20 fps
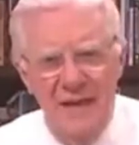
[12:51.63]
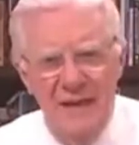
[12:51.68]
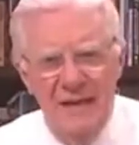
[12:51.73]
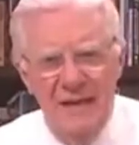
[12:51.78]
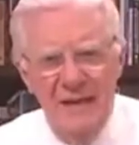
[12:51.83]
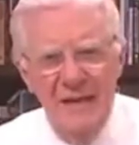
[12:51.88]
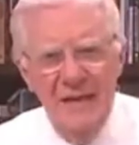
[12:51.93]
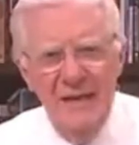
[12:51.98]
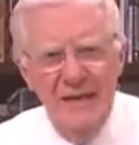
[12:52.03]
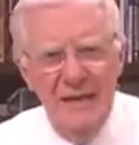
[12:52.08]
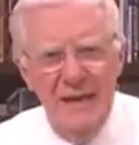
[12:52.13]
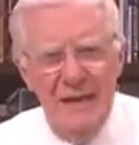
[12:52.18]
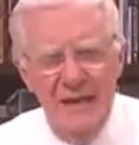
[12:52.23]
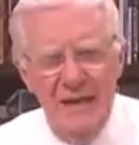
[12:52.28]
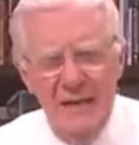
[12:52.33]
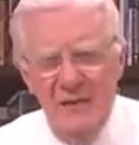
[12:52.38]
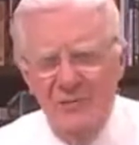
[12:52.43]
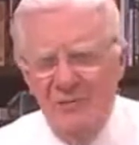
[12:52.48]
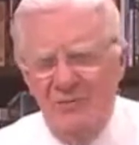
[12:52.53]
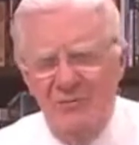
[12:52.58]
and
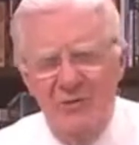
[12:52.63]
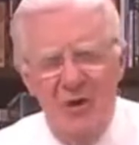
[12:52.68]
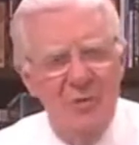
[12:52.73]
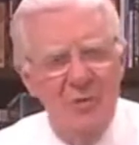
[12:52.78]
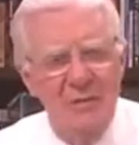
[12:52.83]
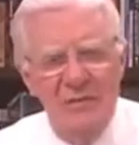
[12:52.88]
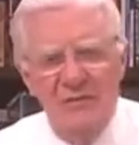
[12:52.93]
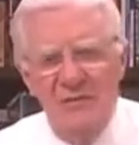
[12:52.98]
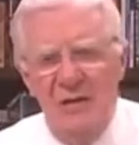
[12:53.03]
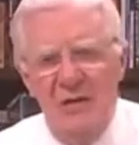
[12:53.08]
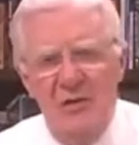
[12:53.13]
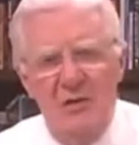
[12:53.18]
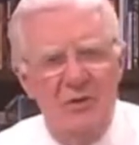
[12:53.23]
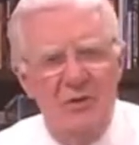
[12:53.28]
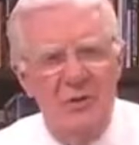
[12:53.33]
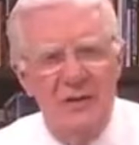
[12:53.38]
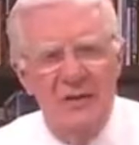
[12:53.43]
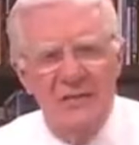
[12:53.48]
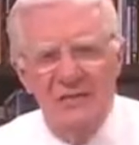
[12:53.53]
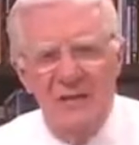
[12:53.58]
he was very much
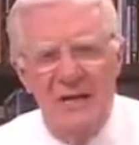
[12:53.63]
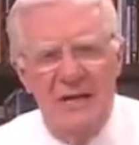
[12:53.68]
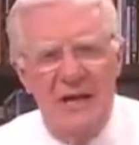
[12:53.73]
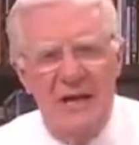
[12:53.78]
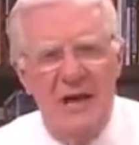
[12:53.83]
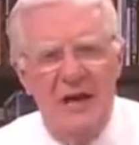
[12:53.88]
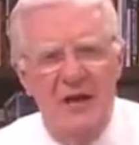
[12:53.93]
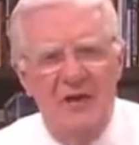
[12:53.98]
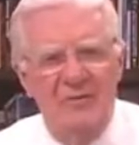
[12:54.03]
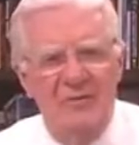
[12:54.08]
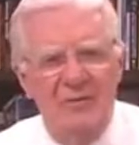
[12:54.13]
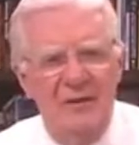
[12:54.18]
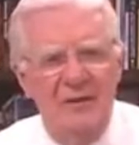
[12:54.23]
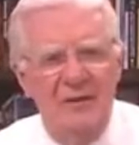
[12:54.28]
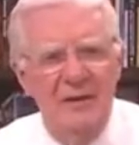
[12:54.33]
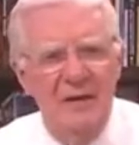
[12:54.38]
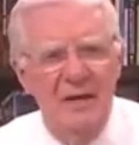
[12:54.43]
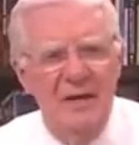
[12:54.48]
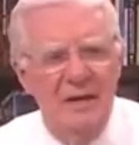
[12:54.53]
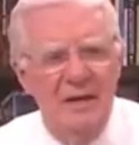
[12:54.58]
into holistic health
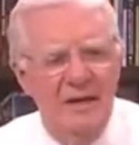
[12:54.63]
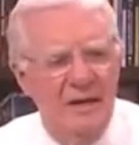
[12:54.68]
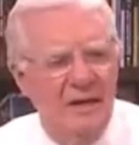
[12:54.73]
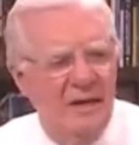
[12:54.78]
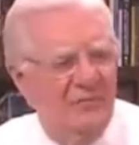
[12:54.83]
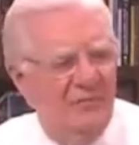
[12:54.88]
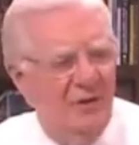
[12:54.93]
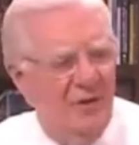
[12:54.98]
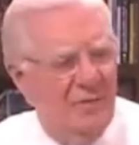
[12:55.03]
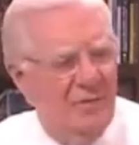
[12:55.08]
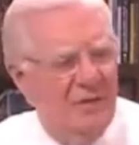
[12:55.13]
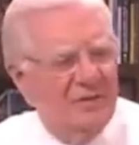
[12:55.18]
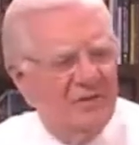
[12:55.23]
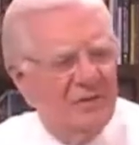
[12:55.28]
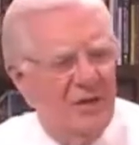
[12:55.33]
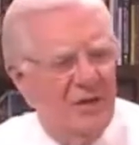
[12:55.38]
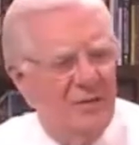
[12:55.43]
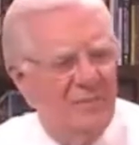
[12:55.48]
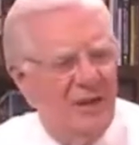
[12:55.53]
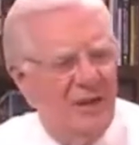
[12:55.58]
and very
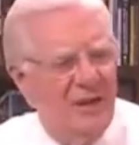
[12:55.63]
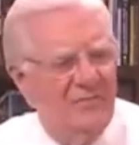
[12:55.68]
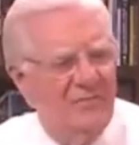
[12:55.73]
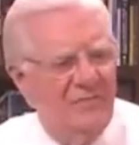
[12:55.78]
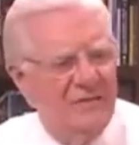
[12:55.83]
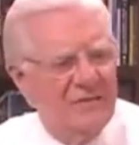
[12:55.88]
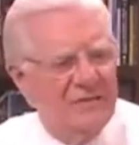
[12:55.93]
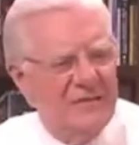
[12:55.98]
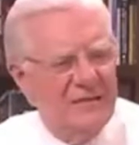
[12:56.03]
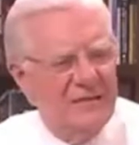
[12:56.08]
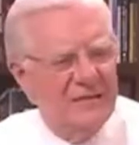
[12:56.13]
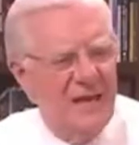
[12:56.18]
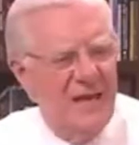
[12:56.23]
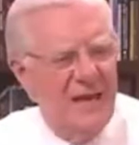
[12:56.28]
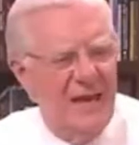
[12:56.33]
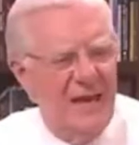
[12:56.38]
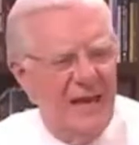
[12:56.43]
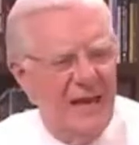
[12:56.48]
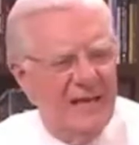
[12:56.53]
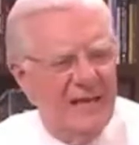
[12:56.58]
much into metaphysics.
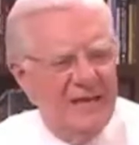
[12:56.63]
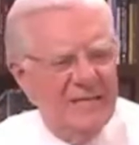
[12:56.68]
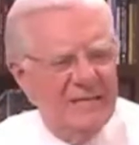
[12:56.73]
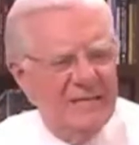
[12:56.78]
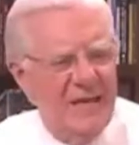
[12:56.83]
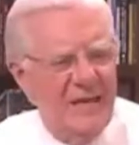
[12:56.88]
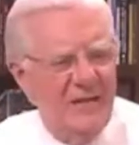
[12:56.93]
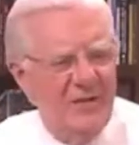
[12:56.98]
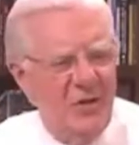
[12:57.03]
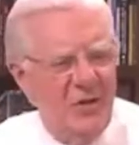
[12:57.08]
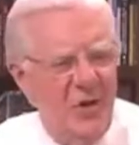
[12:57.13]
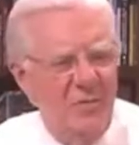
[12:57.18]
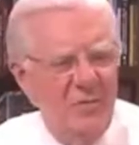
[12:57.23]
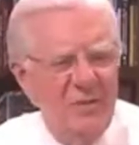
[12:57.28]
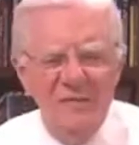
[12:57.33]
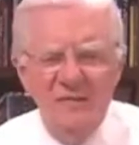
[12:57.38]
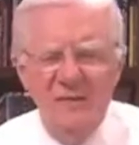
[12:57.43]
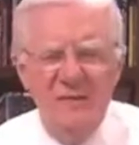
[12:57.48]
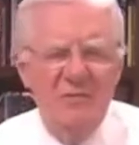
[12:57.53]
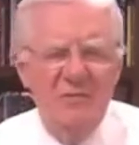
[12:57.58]
And he said,
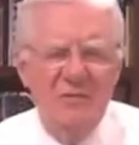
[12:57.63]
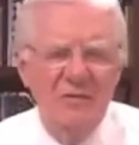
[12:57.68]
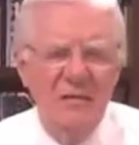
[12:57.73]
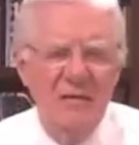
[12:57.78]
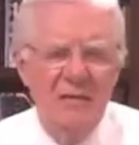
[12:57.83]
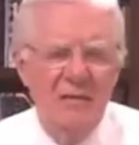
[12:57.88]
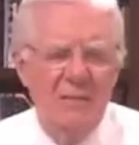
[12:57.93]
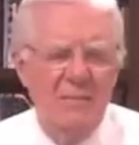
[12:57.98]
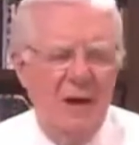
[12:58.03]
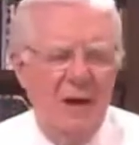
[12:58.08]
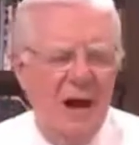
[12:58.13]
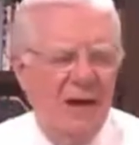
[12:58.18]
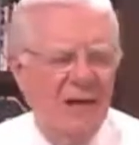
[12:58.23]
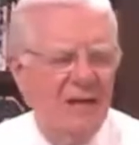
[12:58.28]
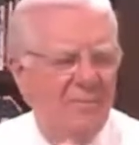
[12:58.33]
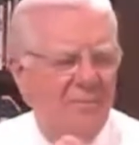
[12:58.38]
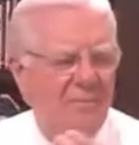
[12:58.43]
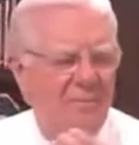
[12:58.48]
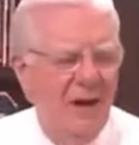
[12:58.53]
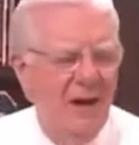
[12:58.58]
nobody's ever seen the
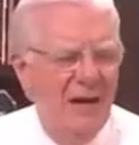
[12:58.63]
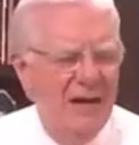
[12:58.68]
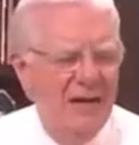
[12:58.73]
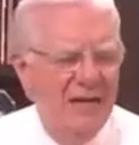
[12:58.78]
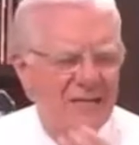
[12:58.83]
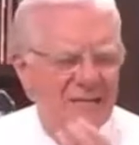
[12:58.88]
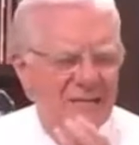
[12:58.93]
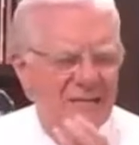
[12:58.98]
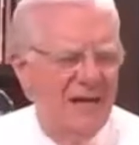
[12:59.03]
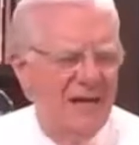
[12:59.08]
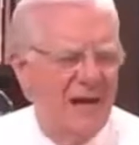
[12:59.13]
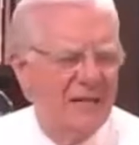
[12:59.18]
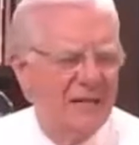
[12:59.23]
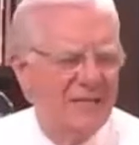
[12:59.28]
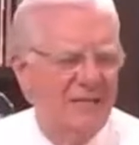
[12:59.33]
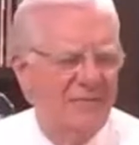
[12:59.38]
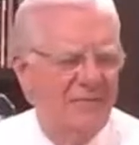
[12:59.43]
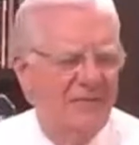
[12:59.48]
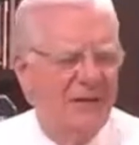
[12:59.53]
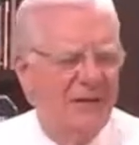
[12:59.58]
mind. The mind is an
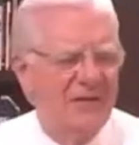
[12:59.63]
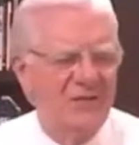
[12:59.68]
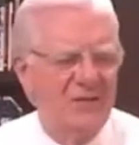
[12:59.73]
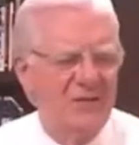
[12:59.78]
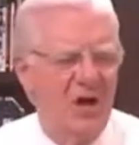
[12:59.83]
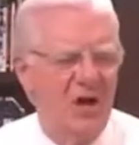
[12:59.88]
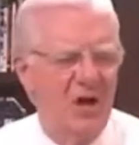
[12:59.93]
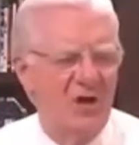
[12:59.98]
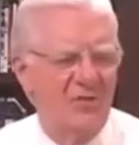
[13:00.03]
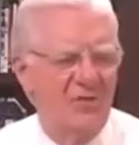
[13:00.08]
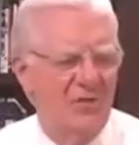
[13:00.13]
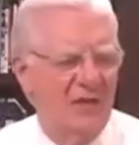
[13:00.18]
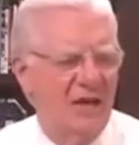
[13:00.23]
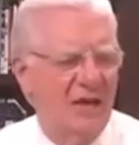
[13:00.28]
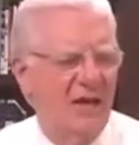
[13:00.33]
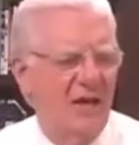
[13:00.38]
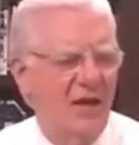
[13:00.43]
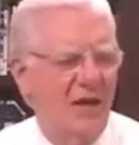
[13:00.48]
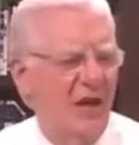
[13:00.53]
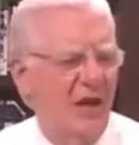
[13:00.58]
activity. It's not a
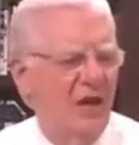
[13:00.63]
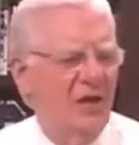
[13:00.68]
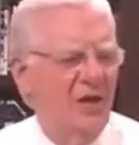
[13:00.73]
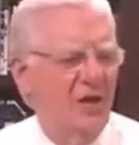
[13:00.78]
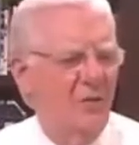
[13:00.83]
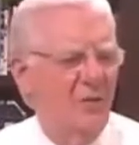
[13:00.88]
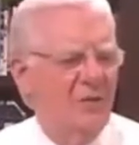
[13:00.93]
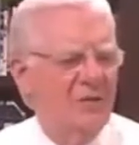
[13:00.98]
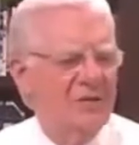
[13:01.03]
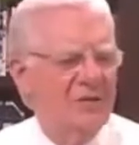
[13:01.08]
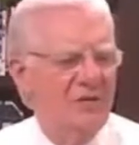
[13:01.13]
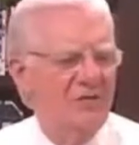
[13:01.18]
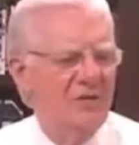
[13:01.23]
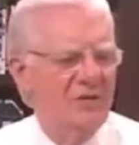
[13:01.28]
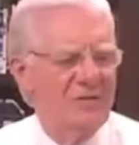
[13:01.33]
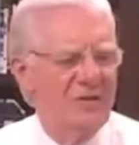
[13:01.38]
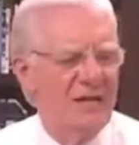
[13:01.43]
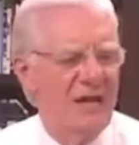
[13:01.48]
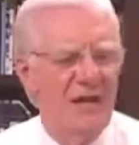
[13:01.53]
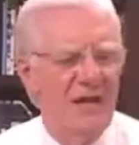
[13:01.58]
thing. And no one's
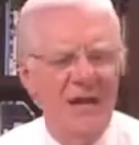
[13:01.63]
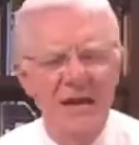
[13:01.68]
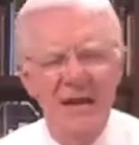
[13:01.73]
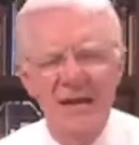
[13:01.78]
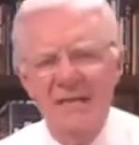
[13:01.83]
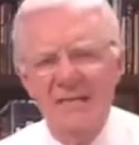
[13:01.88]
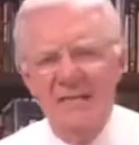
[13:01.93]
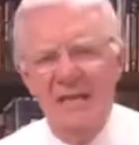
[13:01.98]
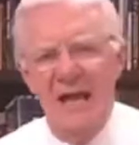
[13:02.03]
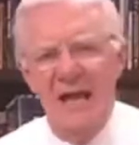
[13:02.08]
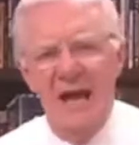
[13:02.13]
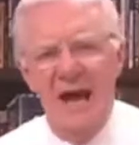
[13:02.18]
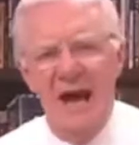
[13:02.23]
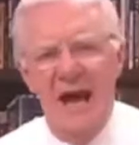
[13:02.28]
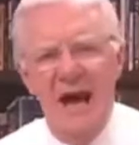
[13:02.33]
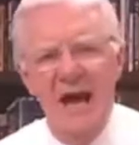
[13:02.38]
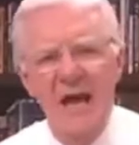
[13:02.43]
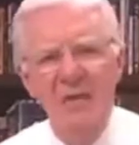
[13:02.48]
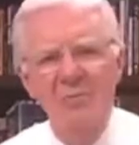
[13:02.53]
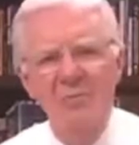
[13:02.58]
ever seen it. He
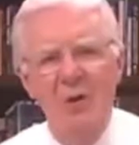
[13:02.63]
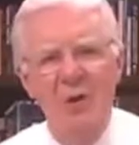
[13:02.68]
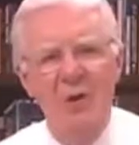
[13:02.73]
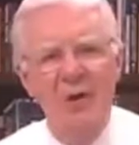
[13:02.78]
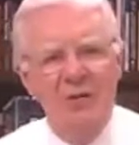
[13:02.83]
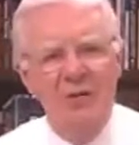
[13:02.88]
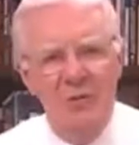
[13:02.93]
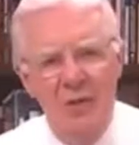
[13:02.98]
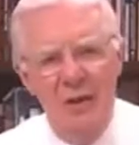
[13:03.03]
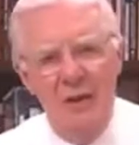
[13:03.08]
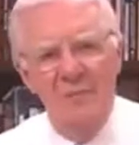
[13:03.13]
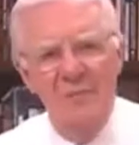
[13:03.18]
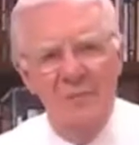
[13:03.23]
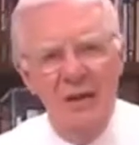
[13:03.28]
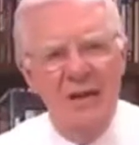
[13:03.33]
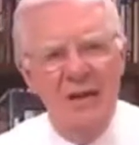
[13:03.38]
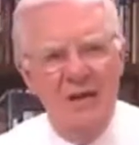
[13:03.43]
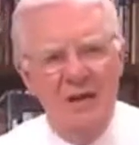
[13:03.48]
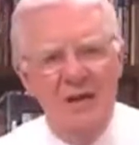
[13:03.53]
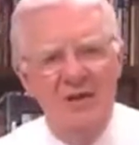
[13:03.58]
said, I am going to
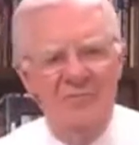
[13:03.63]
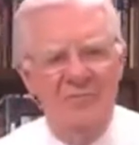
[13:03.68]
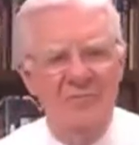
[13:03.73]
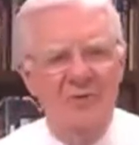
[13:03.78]
eliminate